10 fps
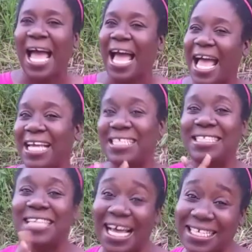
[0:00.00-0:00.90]
And
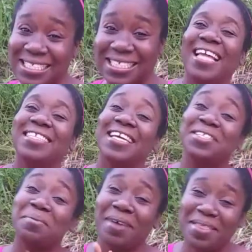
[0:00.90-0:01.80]
yes, it takes
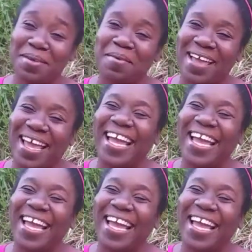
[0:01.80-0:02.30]
your breath away.